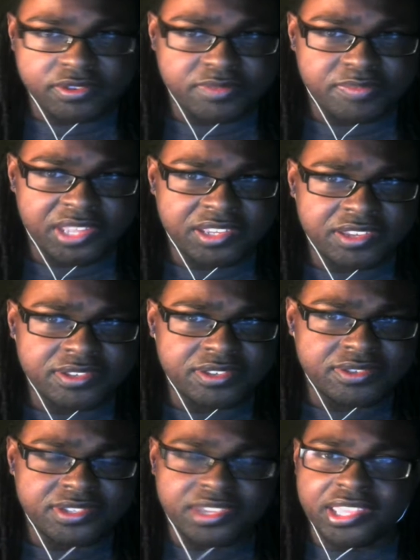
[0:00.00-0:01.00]
minions. You
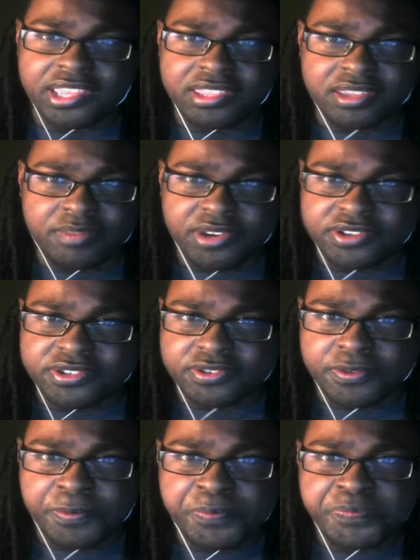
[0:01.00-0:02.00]
saw that in the commercial.